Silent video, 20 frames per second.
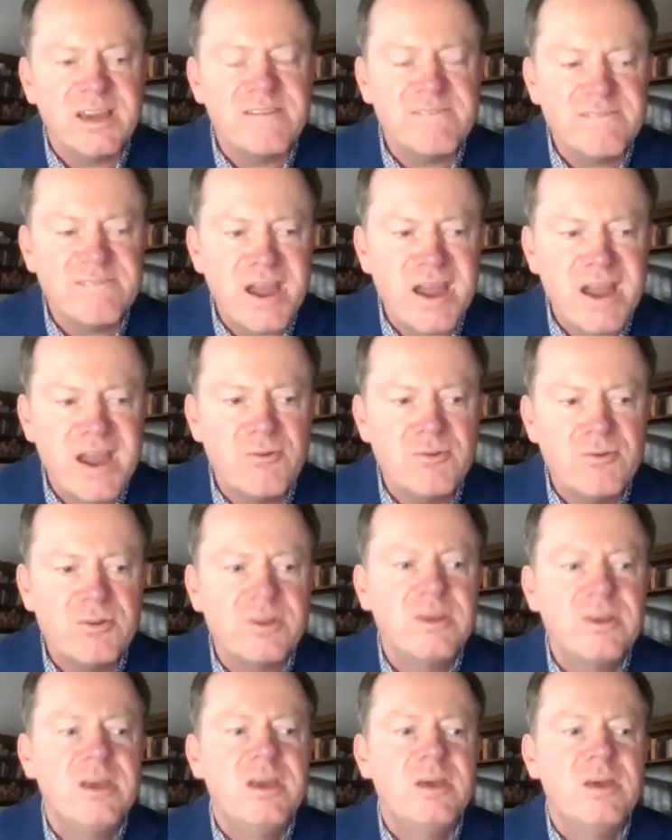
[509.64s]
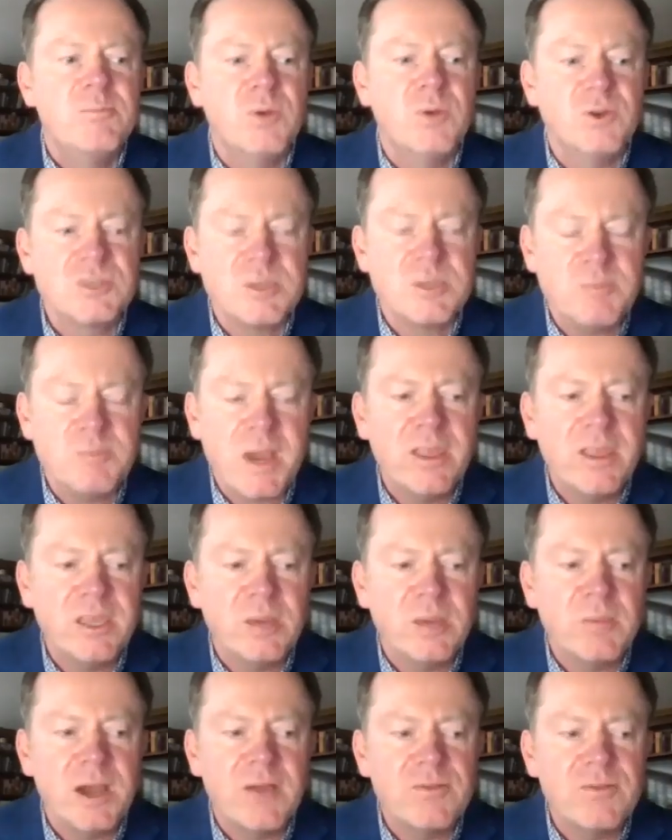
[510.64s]
found most
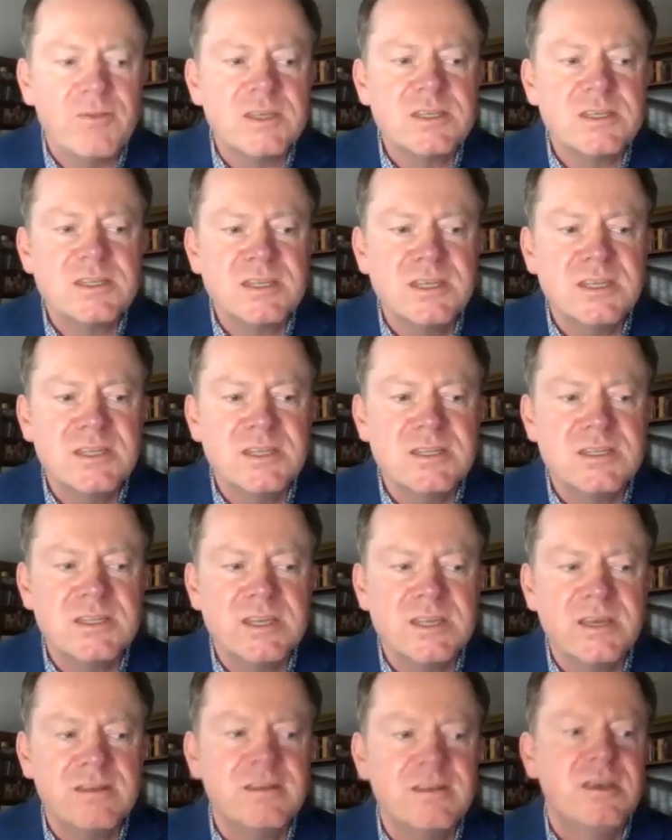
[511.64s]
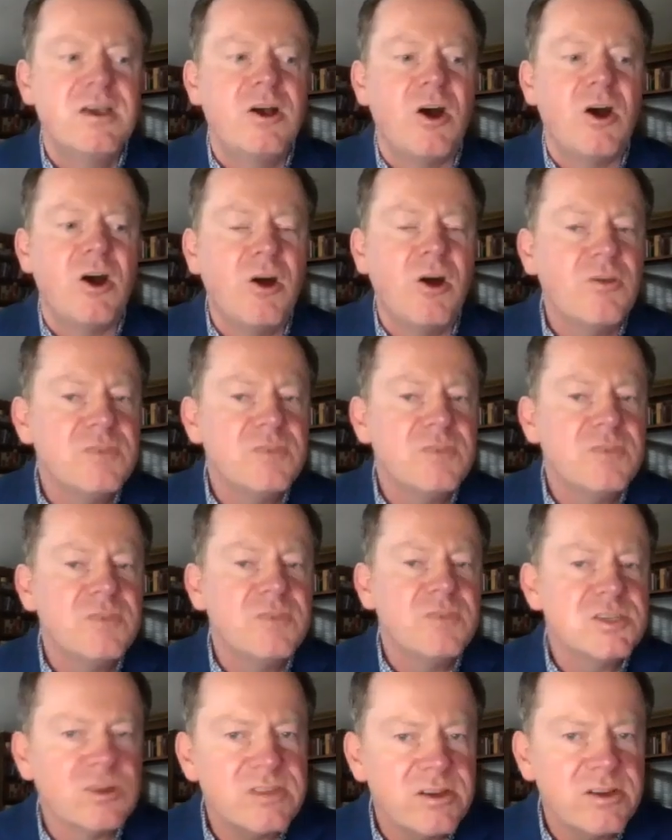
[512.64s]
compelling about this is that all these
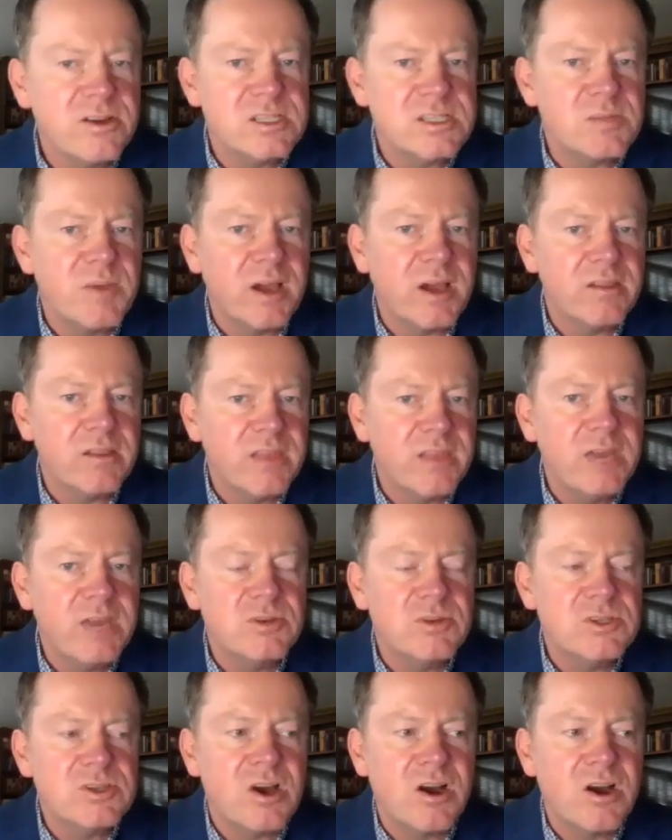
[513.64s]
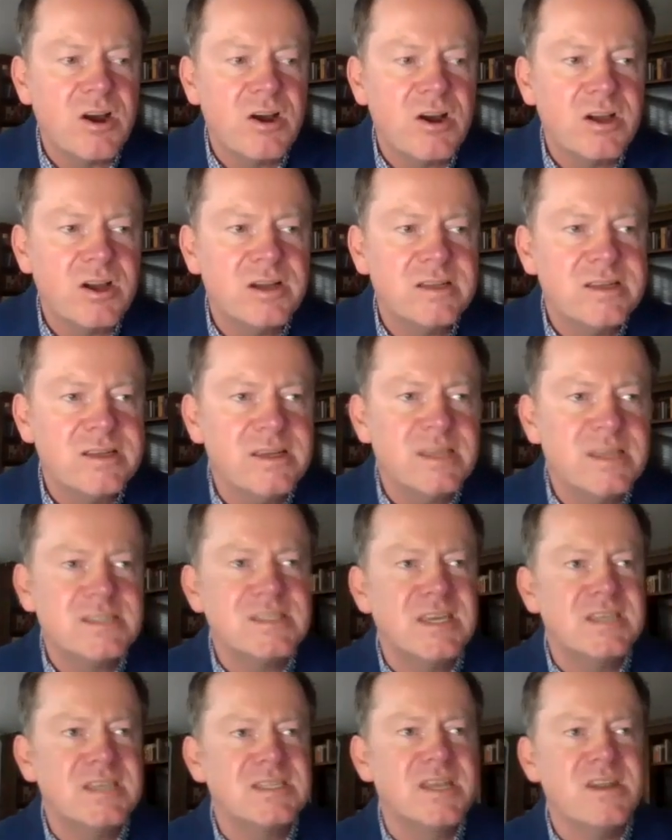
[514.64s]
early theories about language
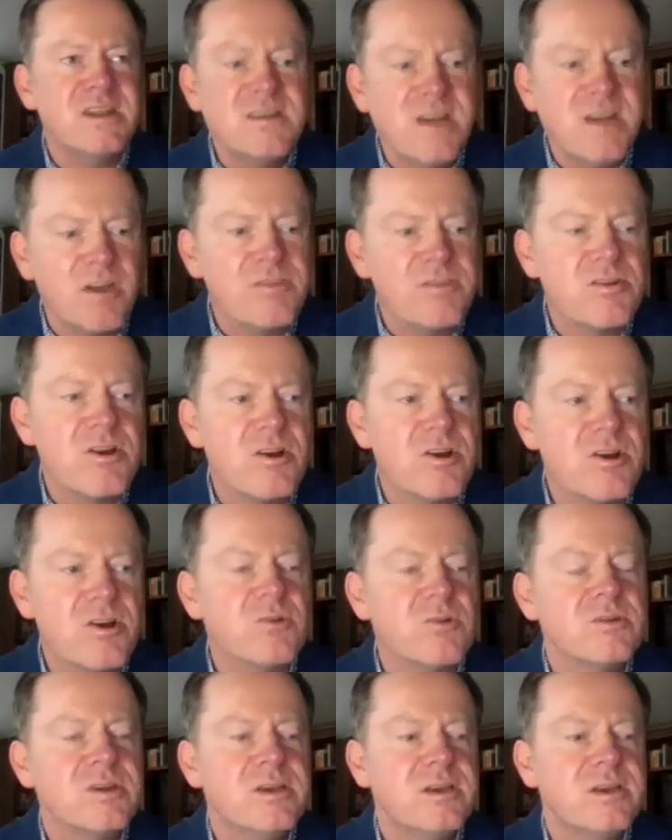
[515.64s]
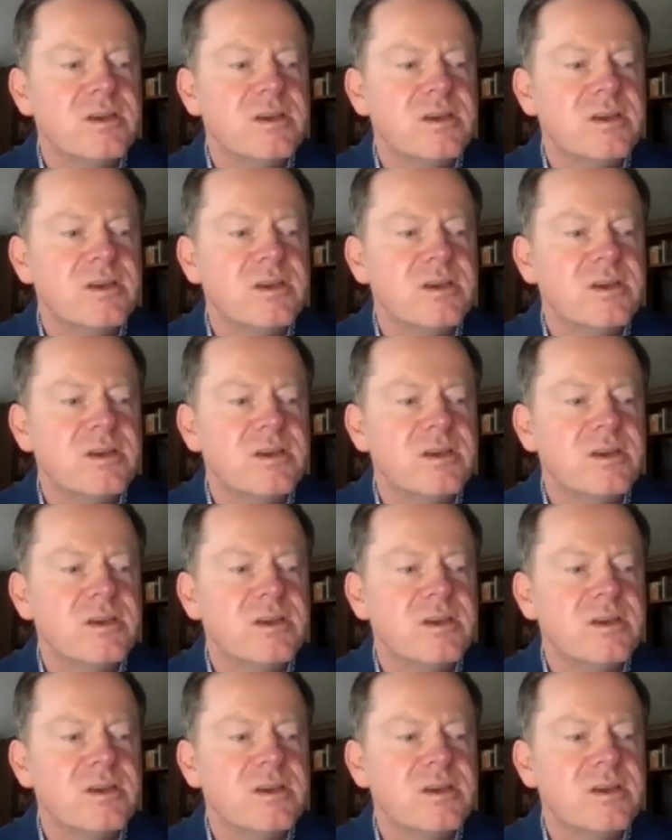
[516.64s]
it's another